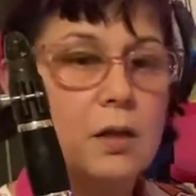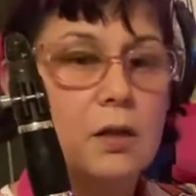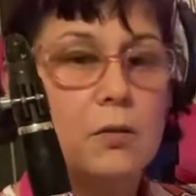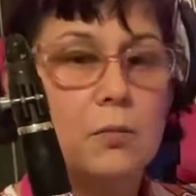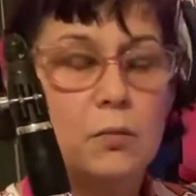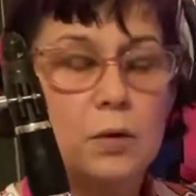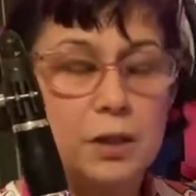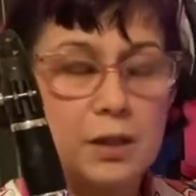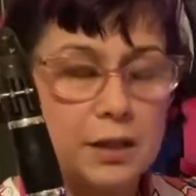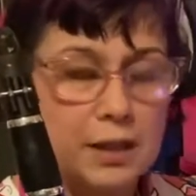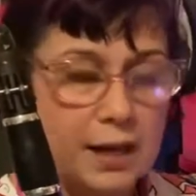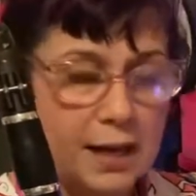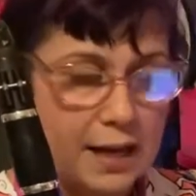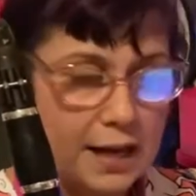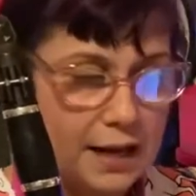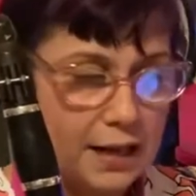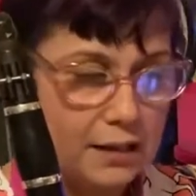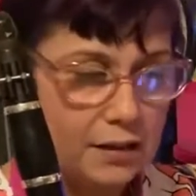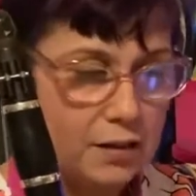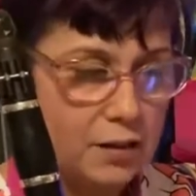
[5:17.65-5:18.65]
with an
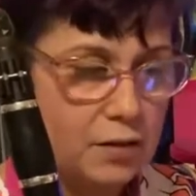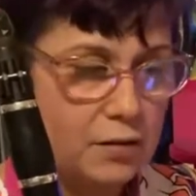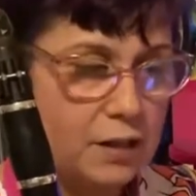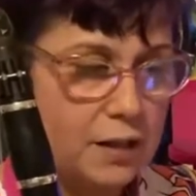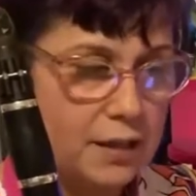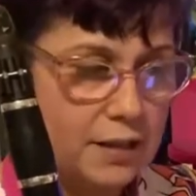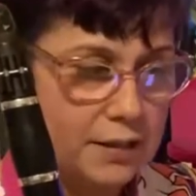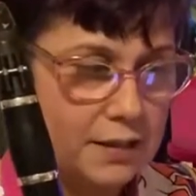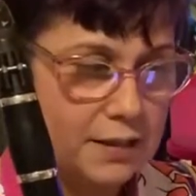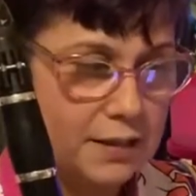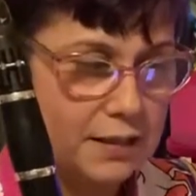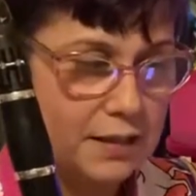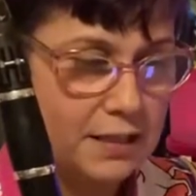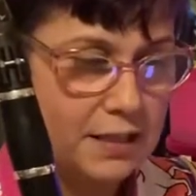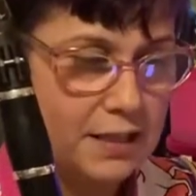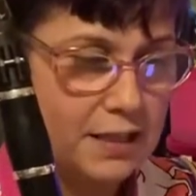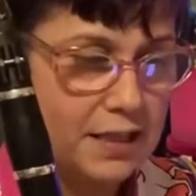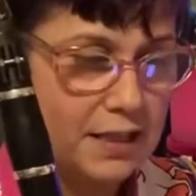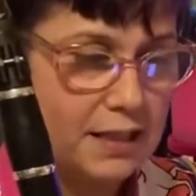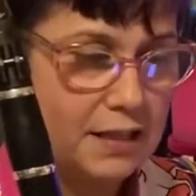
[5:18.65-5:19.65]
8th note and a
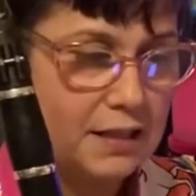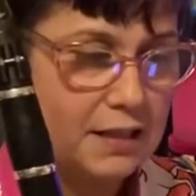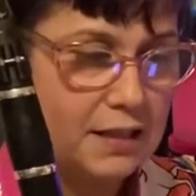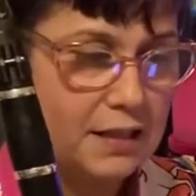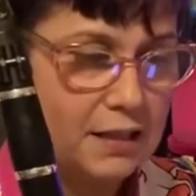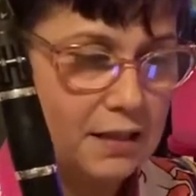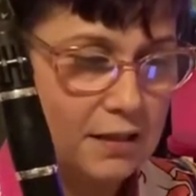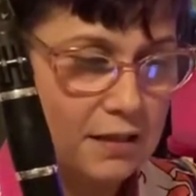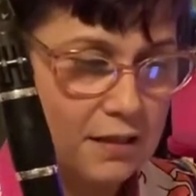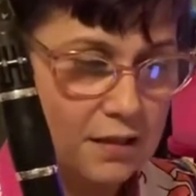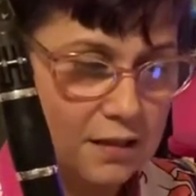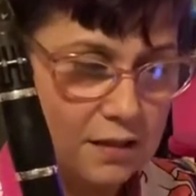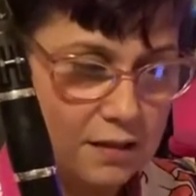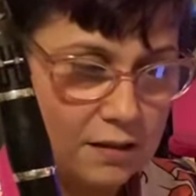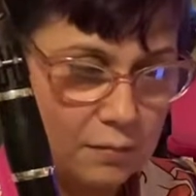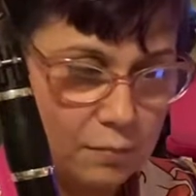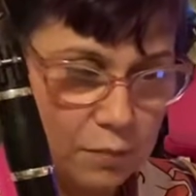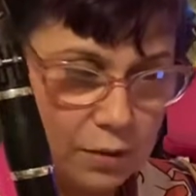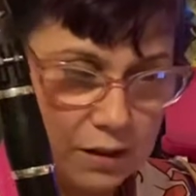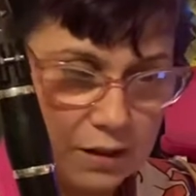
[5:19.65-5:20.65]
16th,
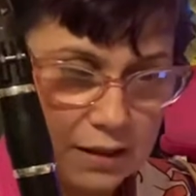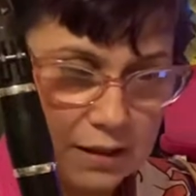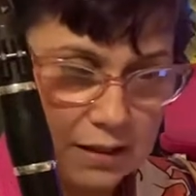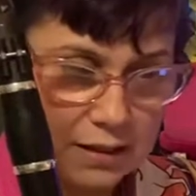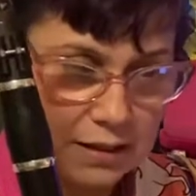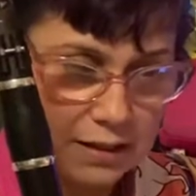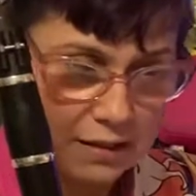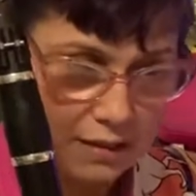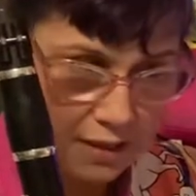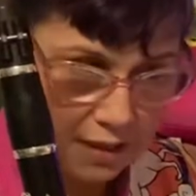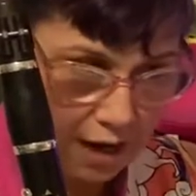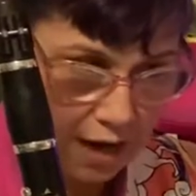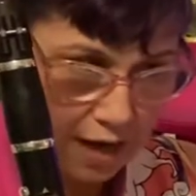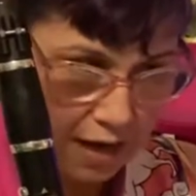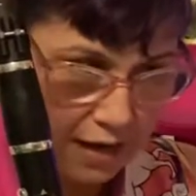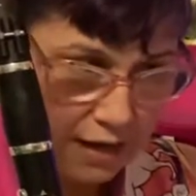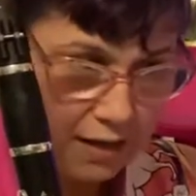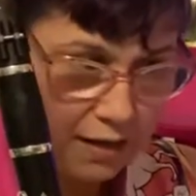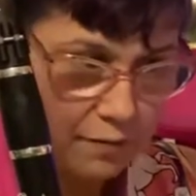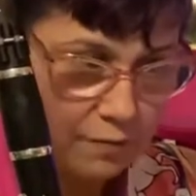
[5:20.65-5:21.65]
but this
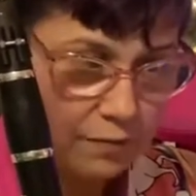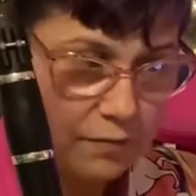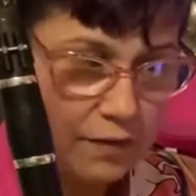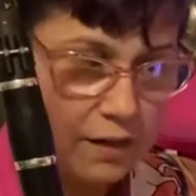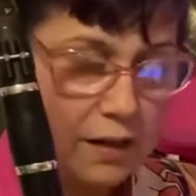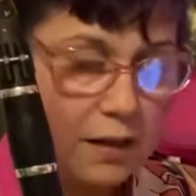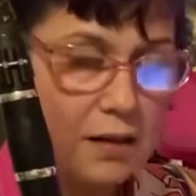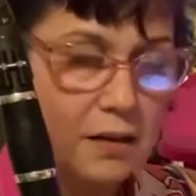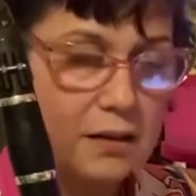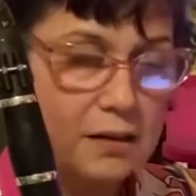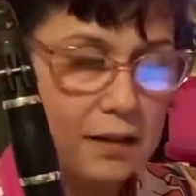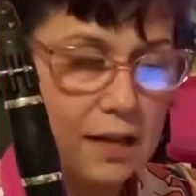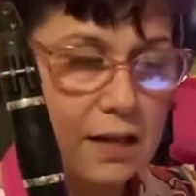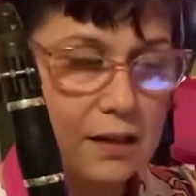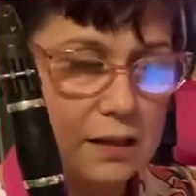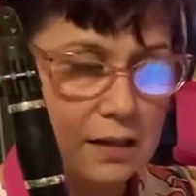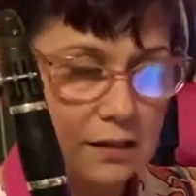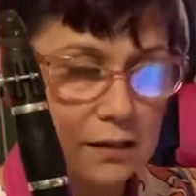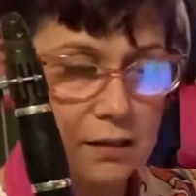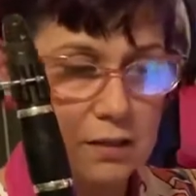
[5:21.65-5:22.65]
tied,
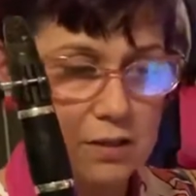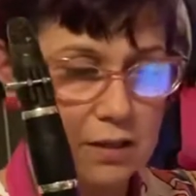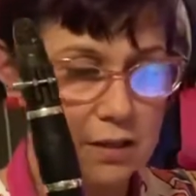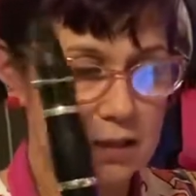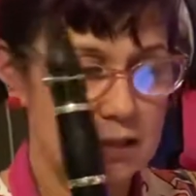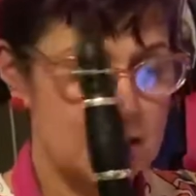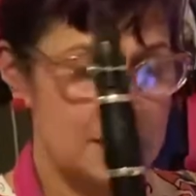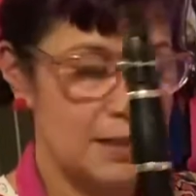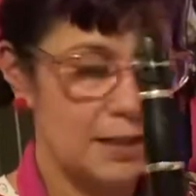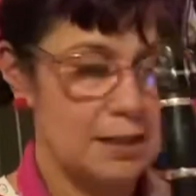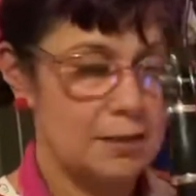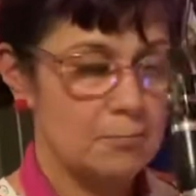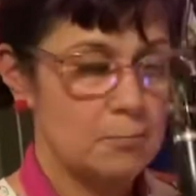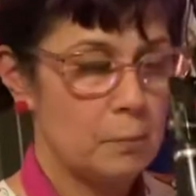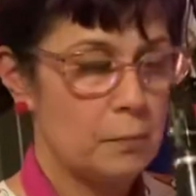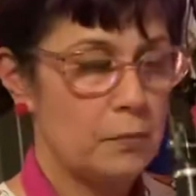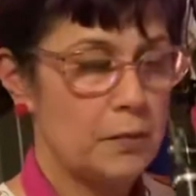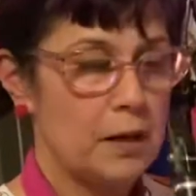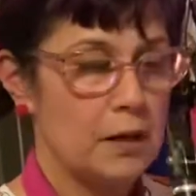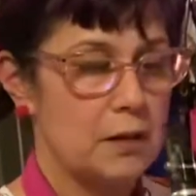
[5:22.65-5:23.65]
then the little 16th.
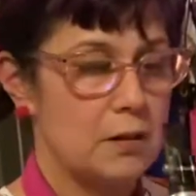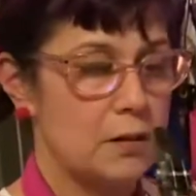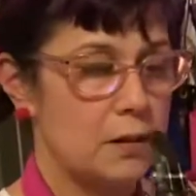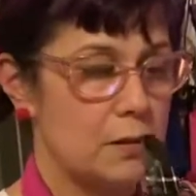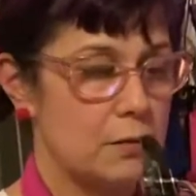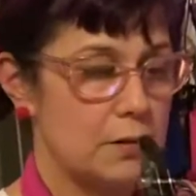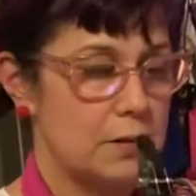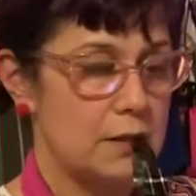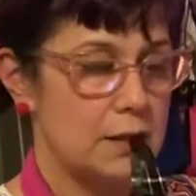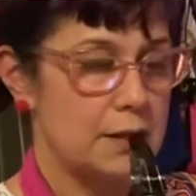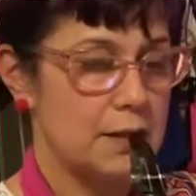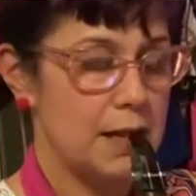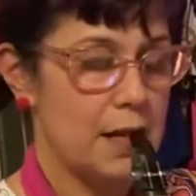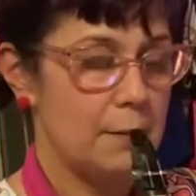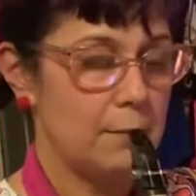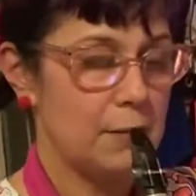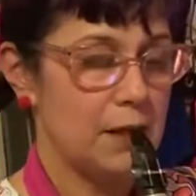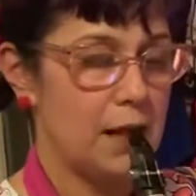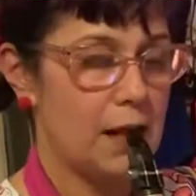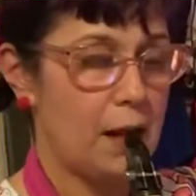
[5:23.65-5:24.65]
So it's the
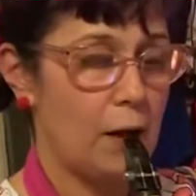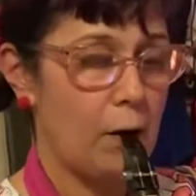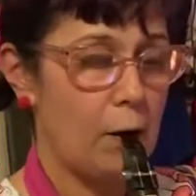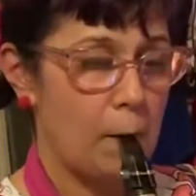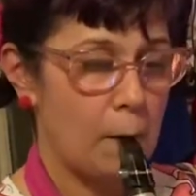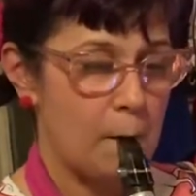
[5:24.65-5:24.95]
same thing.